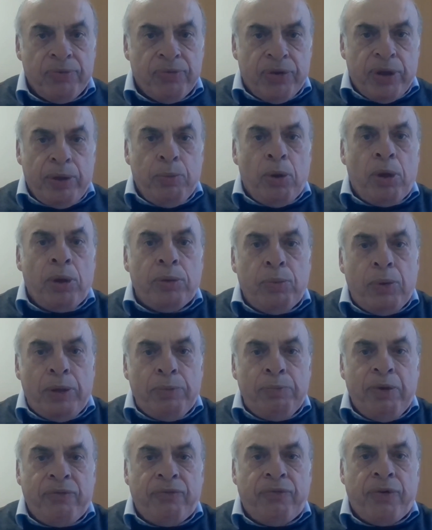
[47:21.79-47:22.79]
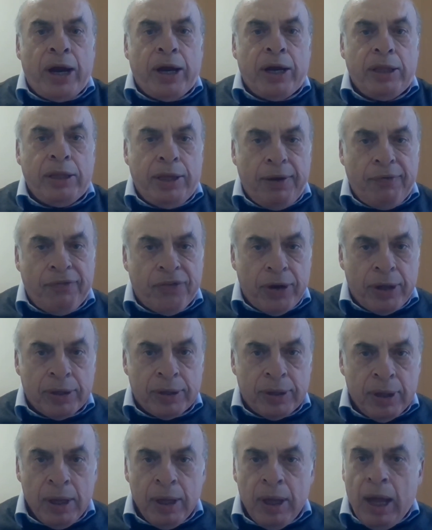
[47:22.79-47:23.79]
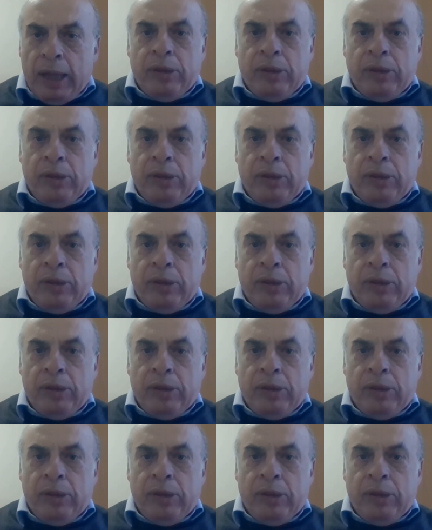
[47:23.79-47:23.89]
free world will be very different,